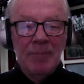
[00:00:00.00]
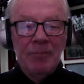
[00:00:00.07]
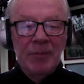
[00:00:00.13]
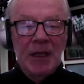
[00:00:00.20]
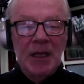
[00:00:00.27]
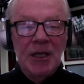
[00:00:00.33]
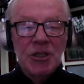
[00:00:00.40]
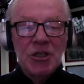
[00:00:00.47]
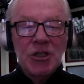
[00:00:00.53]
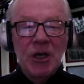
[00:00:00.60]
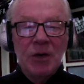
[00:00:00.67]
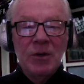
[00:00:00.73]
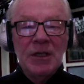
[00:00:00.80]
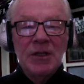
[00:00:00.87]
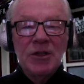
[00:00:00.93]
is
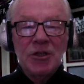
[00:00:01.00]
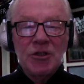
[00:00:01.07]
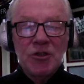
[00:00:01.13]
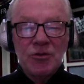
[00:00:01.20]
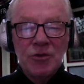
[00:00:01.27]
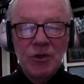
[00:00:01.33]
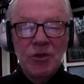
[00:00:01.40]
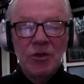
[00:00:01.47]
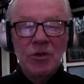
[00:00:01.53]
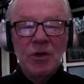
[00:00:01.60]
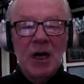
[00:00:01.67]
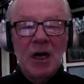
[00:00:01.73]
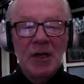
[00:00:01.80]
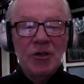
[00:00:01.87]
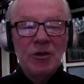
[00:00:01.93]
showing the true
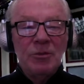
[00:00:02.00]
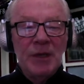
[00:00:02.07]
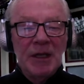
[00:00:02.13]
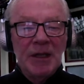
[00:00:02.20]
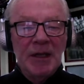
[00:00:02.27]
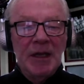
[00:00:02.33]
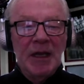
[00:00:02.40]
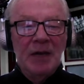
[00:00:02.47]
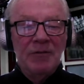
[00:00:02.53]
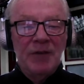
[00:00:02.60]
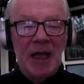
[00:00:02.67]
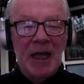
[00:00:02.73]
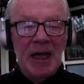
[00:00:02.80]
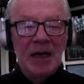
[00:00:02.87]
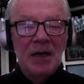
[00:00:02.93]
underbelly of
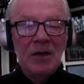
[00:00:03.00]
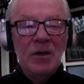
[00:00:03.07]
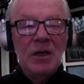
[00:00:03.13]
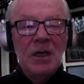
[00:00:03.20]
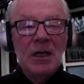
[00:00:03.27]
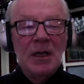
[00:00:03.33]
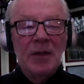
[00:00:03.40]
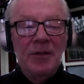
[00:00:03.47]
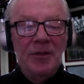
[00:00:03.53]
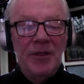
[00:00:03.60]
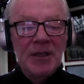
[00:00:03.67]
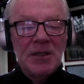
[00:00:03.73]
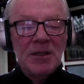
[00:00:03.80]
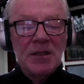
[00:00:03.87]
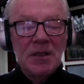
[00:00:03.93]
how
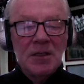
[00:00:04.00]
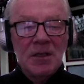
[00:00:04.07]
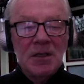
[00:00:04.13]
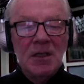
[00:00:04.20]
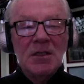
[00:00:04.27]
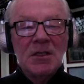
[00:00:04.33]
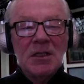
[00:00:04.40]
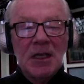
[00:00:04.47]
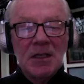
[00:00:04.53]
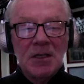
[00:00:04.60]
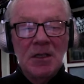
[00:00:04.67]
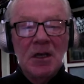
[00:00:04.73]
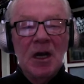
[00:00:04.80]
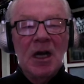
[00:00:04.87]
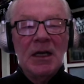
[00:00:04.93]
this disease
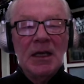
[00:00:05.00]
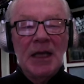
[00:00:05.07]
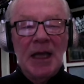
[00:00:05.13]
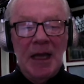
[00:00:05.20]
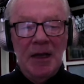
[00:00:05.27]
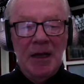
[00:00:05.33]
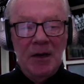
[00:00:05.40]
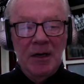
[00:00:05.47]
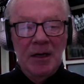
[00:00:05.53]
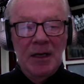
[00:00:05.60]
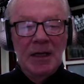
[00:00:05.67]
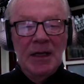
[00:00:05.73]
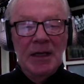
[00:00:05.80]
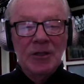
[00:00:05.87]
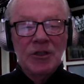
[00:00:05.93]
does not care.
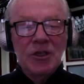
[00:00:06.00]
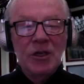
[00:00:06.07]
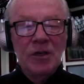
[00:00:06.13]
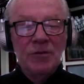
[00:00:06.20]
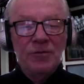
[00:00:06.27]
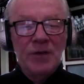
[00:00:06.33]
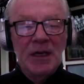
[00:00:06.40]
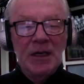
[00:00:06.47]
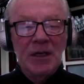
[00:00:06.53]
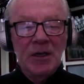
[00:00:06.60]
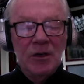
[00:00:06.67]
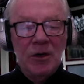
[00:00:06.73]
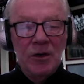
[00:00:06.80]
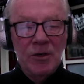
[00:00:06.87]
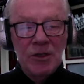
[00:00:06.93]
It's going to find
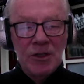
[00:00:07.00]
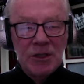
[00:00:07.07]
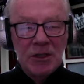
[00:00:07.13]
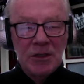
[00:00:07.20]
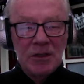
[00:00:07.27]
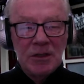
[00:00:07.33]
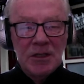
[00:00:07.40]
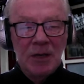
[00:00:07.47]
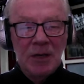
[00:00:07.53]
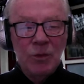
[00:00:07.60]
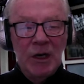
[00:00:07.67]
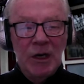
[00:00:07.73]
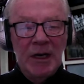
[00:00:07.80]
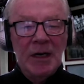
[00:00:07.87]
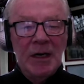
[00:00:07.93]
a host
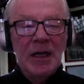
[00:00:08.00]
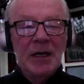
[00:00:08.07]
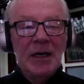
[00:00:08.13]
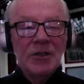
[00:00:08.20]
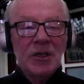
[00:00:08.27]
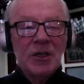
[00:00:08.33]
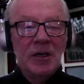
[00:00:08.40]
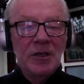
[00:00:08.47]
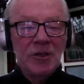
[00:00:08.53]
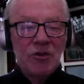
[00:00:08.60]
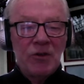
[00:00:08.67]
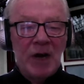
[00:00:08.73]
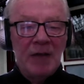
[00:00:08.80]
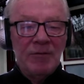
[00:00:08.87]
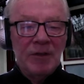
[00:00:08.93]
somewhere and it's going to
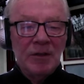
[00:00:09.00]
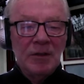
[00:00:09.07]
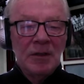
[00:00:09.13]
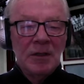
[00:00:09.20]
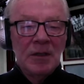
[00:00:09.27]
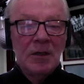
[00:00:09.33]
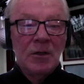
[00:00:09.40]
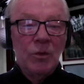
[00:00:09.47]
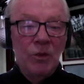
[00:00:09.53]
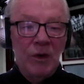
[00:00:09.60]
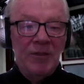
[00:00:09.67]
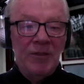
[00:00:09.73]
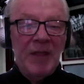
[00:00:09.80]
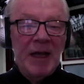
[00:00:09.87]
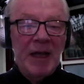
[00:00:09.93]
travel
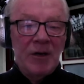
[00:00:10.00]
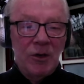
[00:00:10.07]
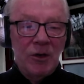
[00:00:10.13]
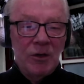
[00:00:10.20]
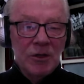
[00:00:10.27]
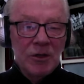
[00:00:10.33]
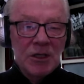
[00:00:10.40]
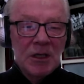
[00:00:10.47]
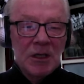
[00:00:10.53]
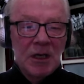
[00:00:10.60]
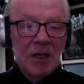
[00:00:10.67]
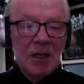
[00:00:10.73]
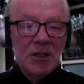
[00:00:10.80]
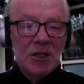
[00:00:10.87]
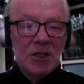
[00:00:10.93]
with that host.
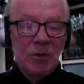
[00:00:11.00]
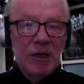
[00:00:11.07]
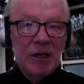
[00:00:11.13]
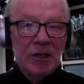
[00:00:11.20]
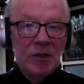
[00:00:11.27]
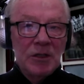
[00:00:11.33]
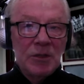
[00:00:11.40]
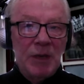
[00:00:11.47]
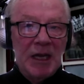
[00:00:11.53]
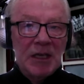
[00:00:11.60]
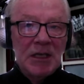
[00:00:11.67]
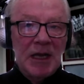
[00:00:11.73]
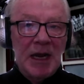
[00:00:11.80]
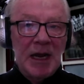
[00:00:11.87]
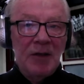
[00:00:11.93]
So when it goes back
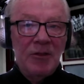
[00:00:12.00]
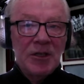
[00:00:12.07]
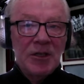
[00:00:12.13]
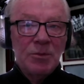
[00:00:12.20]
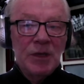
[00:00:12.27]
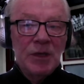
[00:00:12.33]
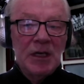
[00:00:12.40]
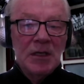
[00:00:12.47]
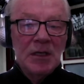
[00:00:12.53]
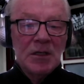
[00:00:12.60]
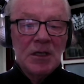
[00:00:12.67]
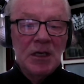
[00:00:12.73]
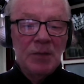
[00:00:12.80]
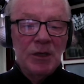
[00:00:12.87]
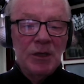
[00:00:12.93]
to how this money is
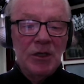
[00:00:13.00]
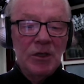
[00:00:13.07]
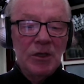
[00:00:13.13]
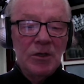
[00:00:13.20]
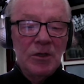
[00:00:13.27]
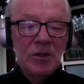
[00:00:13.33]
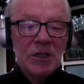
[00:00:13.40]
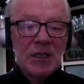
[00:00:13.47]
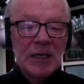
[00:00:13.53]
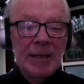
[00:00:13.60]
going to be used,